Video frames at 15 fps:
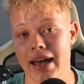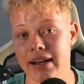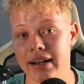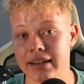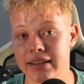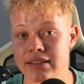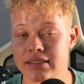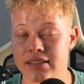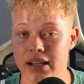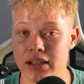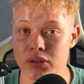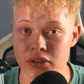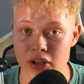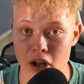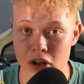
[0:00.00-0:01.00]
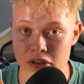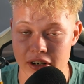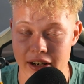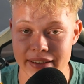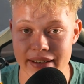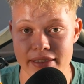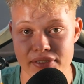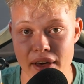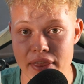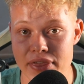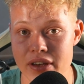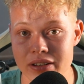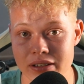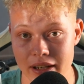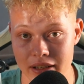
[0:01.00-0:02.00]
And I can tell you now already that
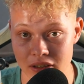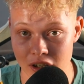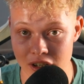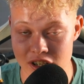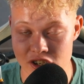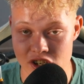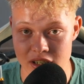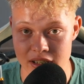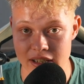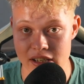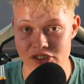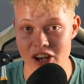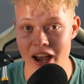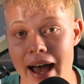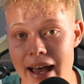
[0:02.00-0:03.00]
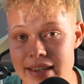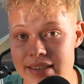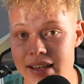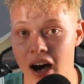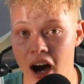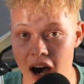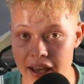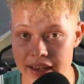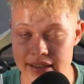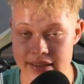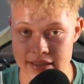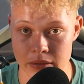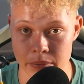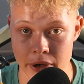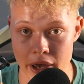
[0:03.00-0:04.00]
the technology niche has a higher
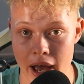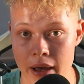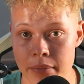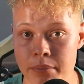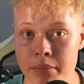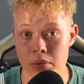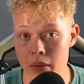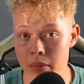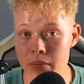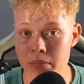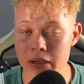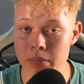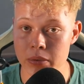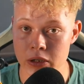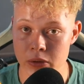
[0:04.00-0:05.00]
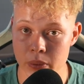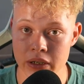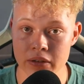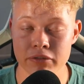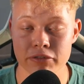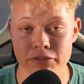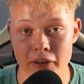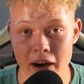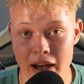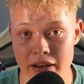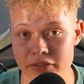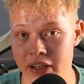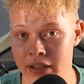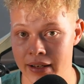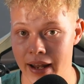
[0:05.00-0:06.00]
CPM I'm probably between
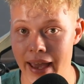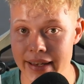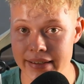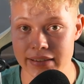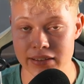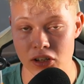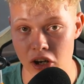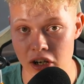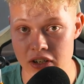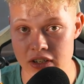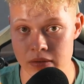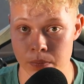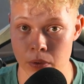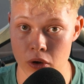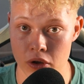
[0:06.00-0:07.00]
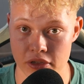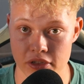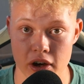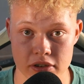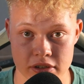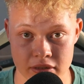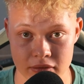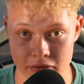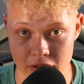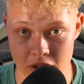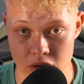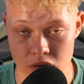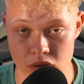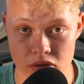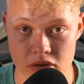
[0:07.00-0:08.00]
5 and 8 dollars per thousand
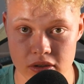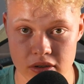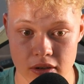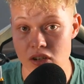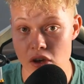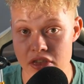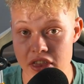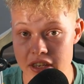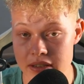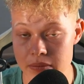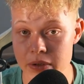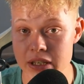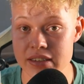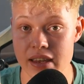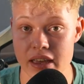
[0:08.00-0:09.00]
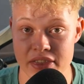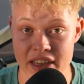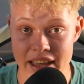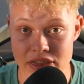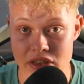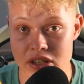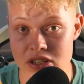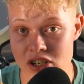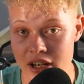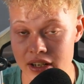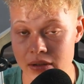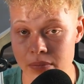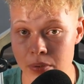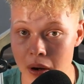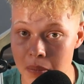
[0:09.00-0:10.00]
views. So this means that this
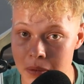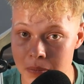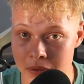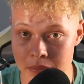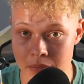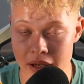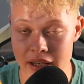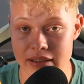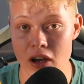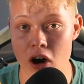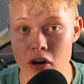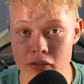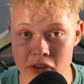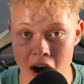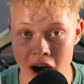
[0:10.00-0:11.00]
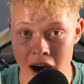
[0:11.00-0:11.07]
channel probably made over